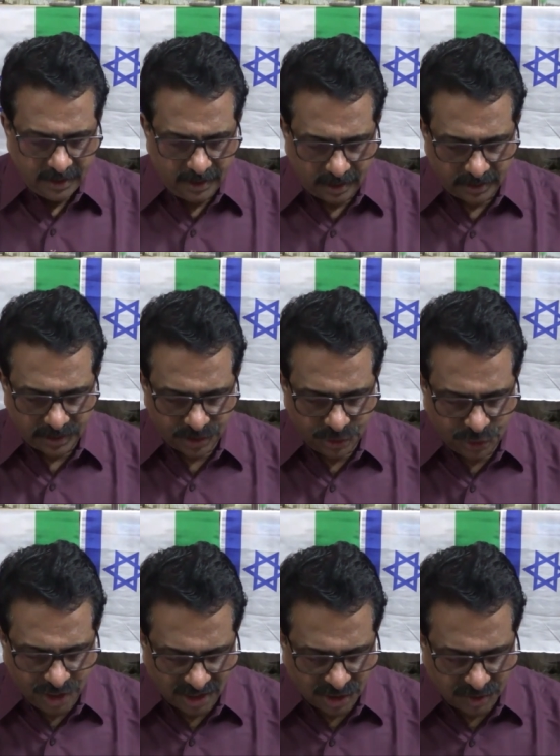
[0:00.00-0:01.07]
last
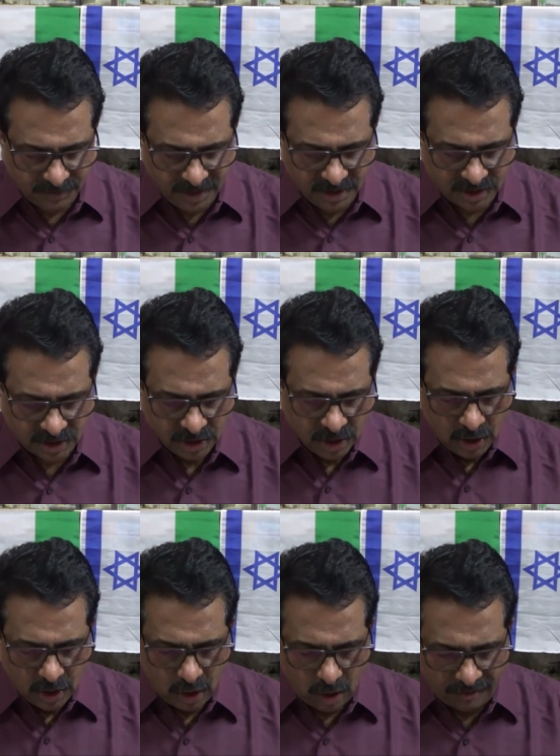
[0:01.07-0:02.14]
judgments
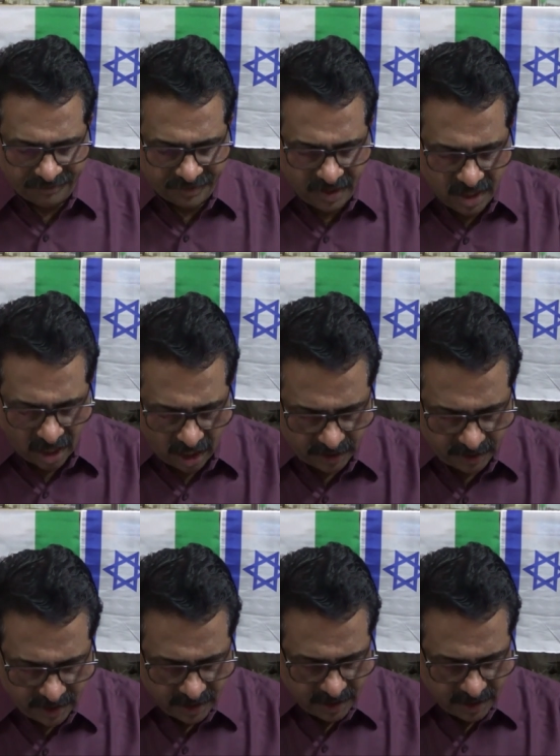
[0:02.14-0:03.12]
of God